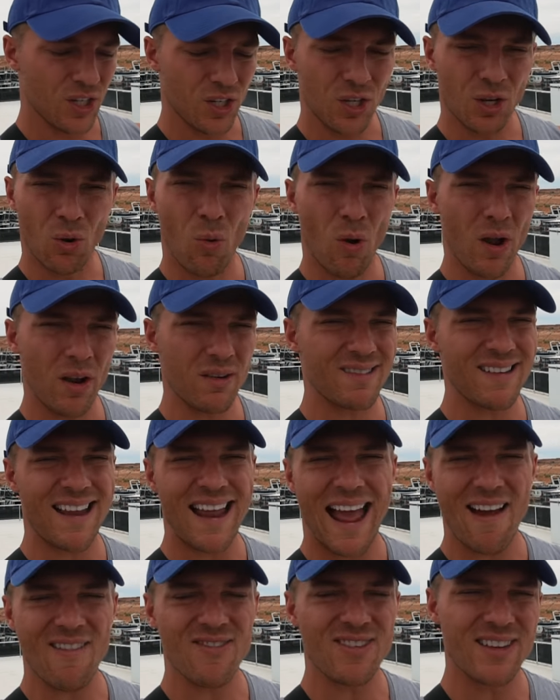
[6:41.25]
You don't want
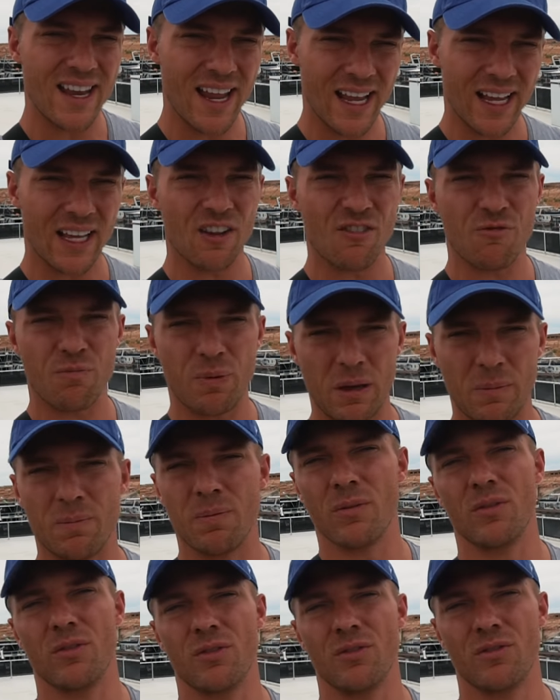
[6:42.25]
have negative
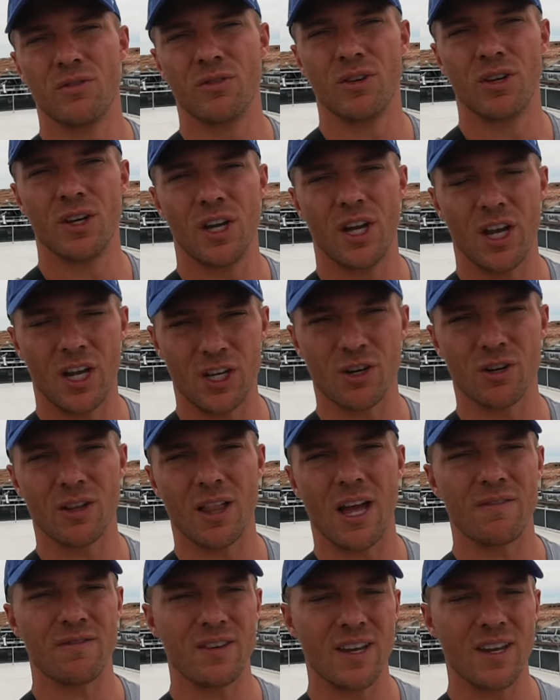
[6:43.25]
people in your life.